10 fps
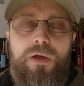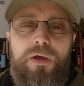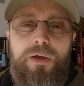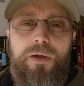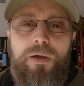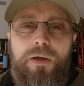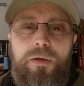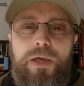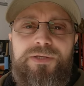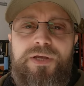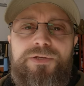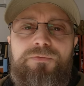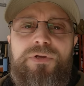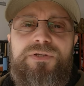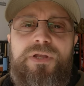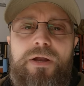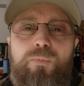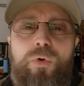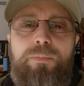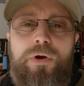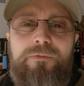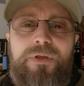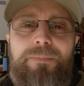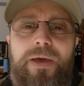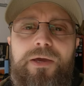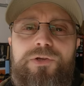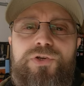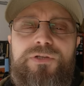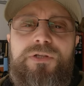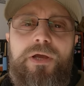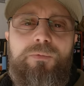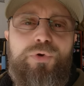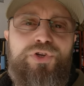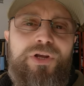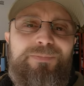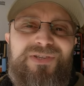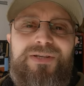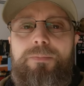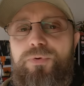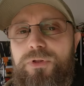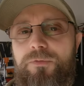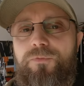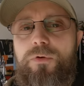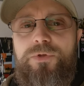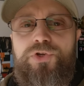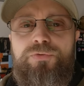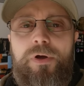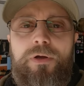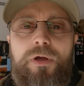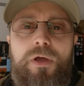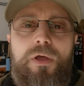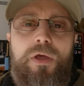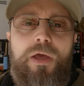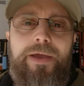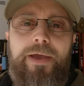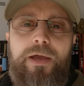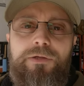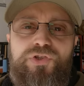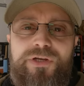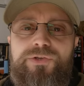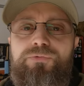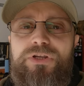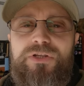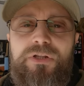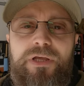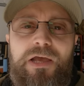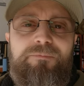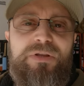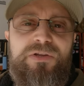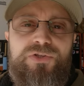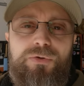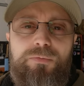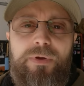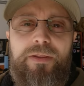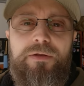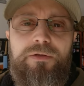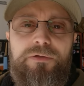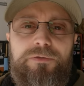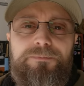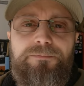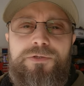uh, accessories that were part of the packages that were shipped separately from the truck and just recently have been installed by the dealer.